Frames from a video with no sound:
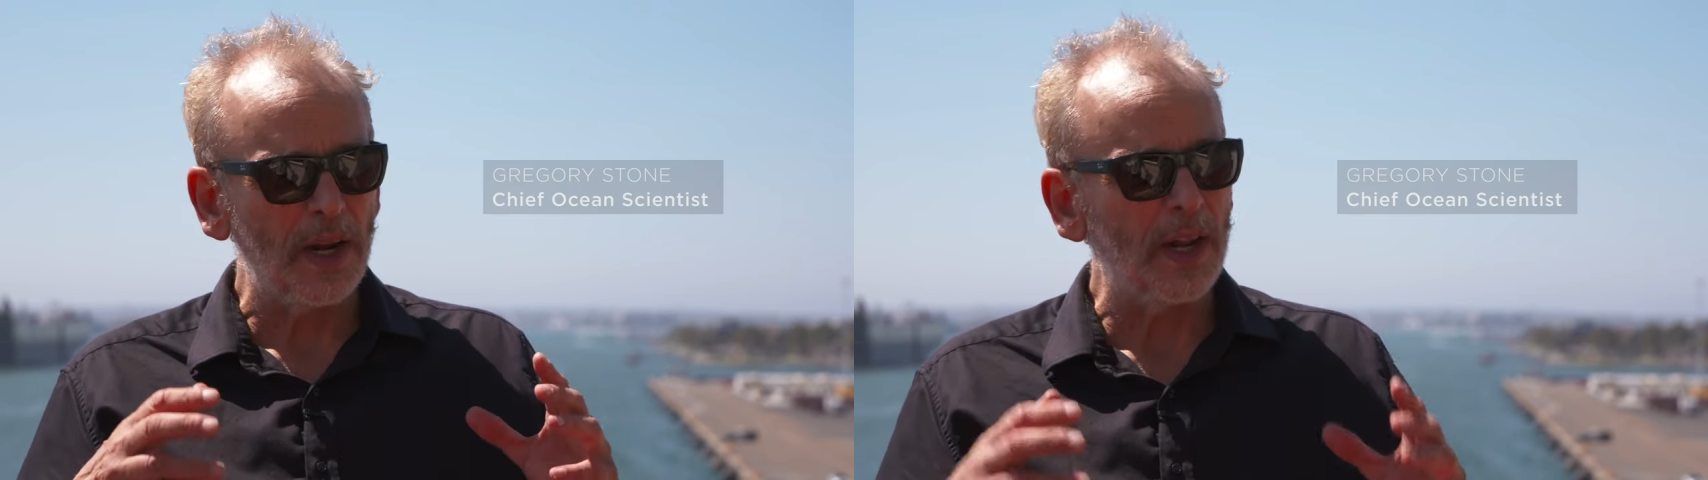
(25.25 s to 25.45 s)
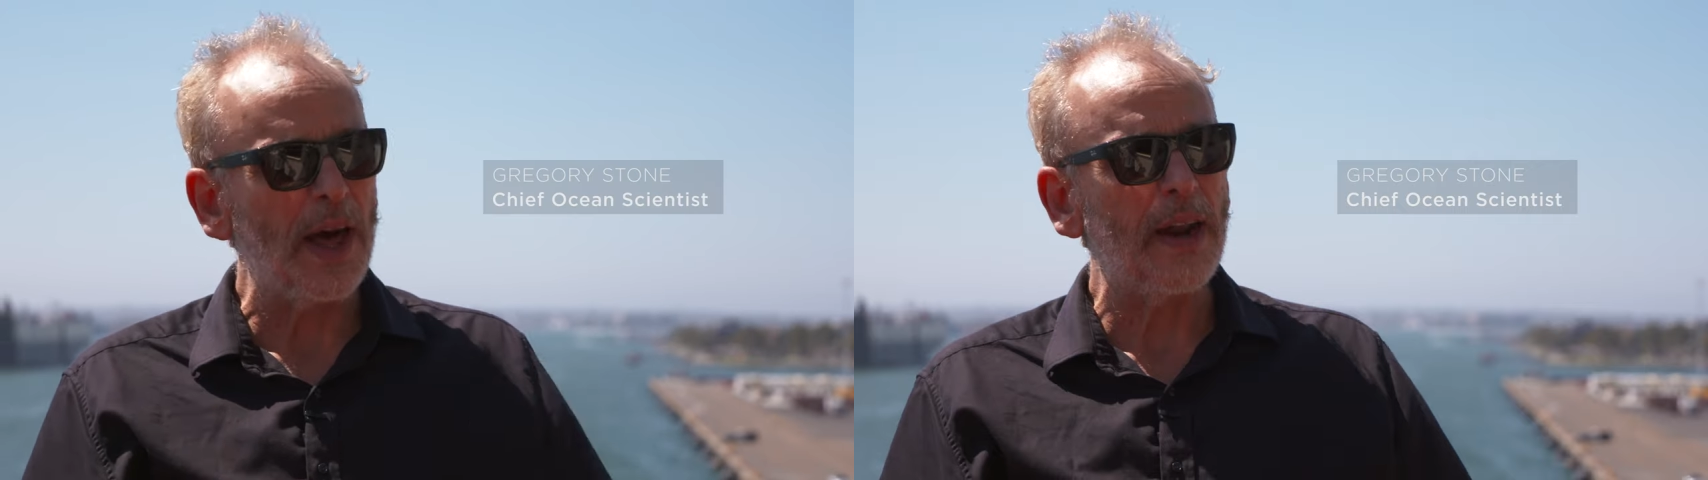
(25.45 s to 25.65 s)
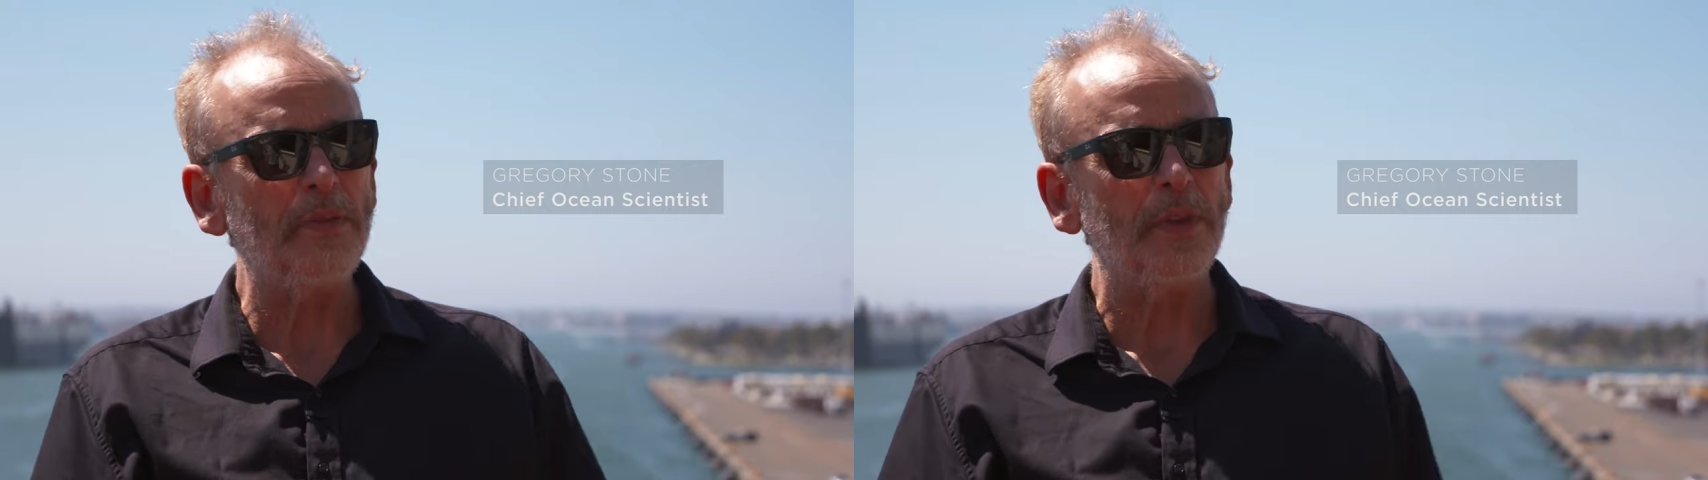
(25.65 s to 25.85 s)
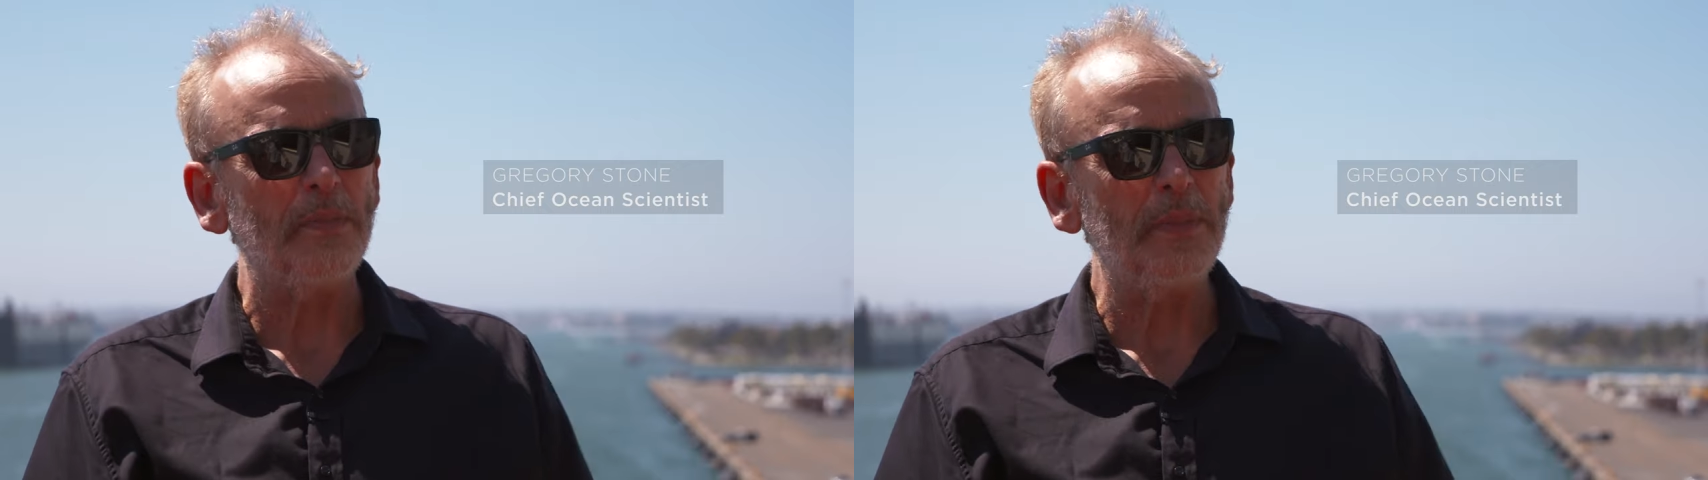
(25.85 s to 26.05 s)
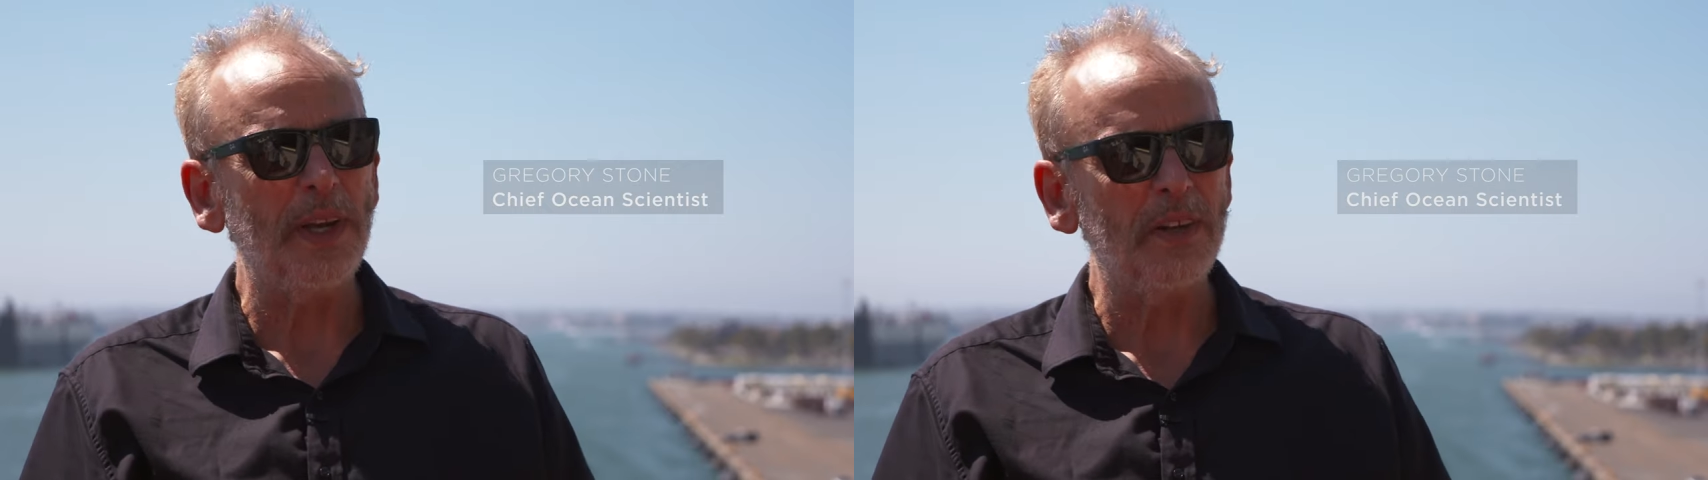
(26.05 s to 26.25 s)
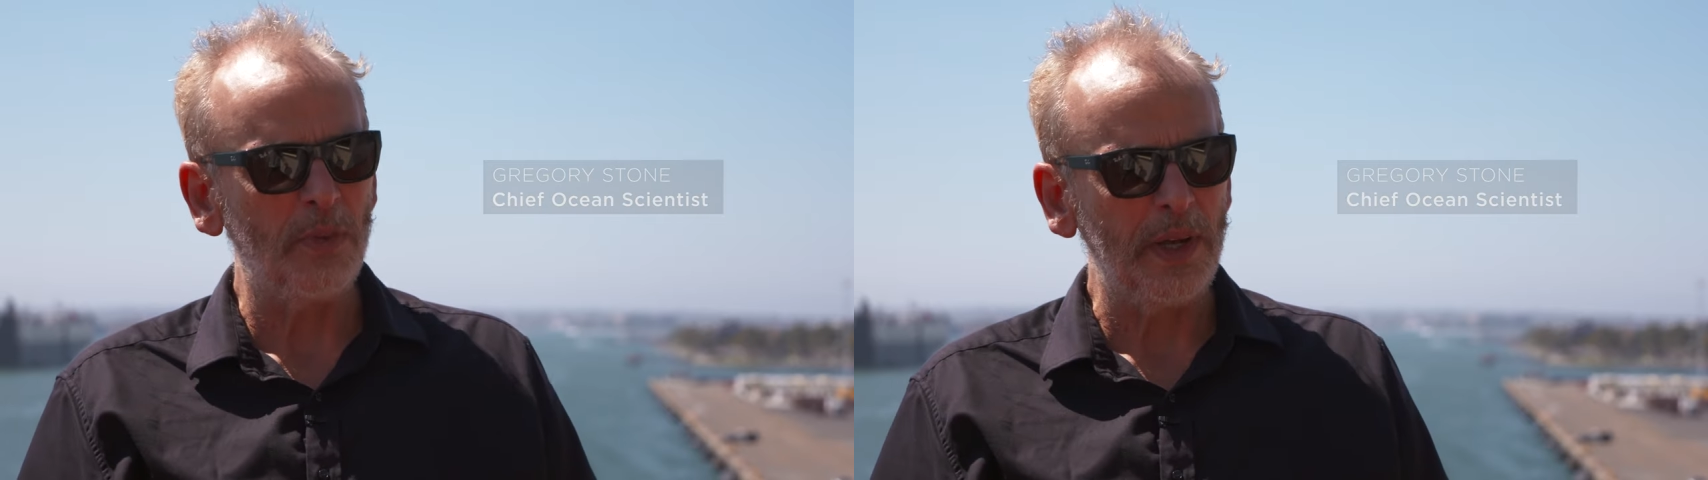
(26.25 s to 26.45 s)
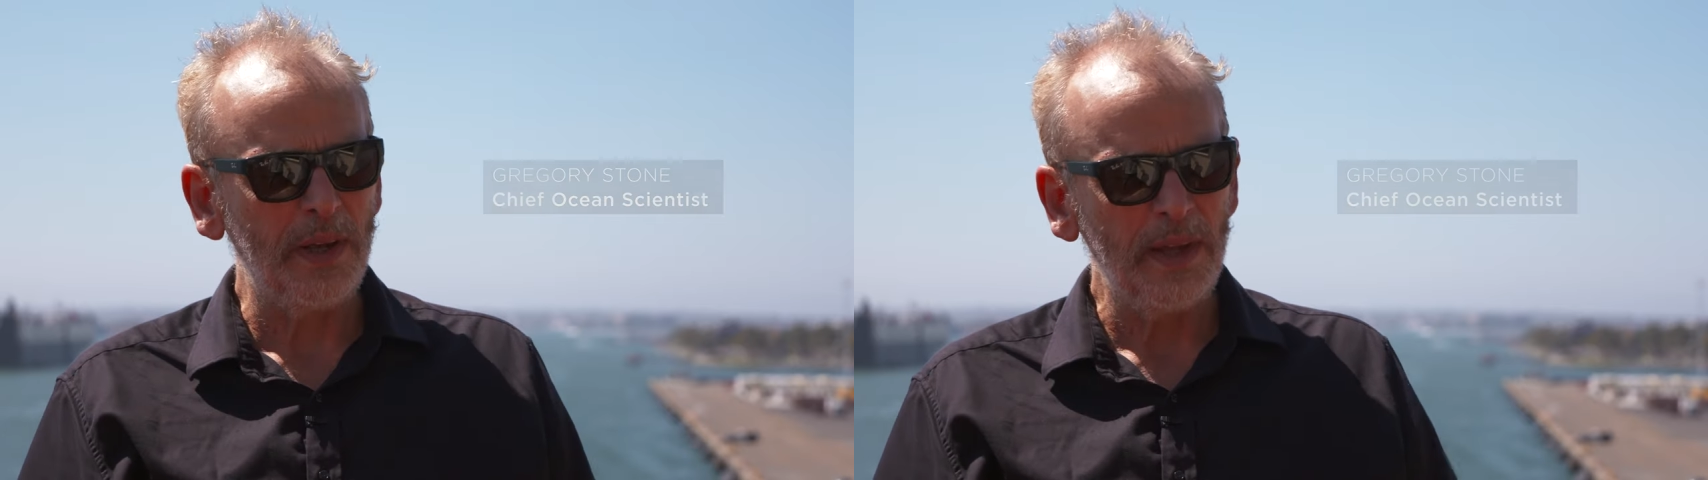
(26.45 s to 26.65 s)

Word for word: need a lot of them because we